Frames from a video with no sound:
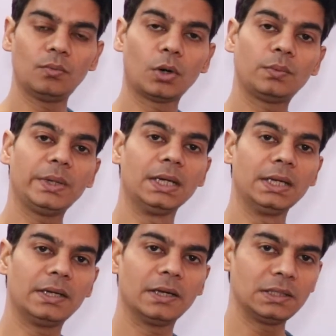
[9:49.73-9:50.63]
what we
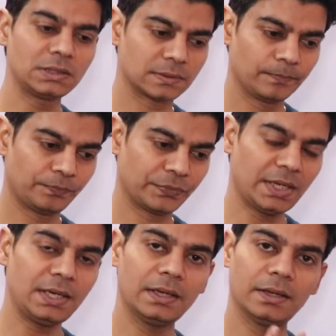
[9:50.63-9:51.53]
need is
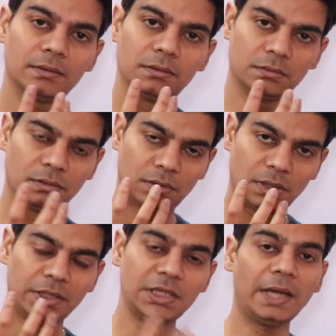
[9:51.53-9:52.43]
a
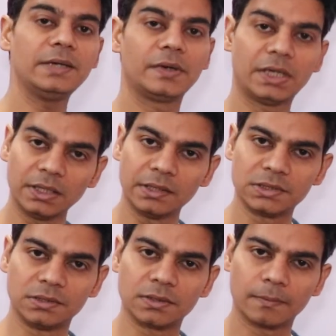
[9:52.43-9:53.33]
dehydrating
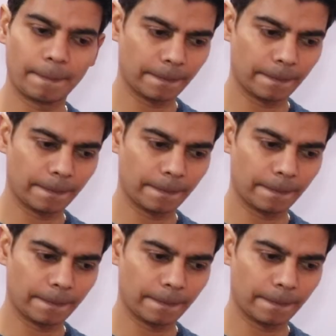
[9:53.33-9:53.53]
agent.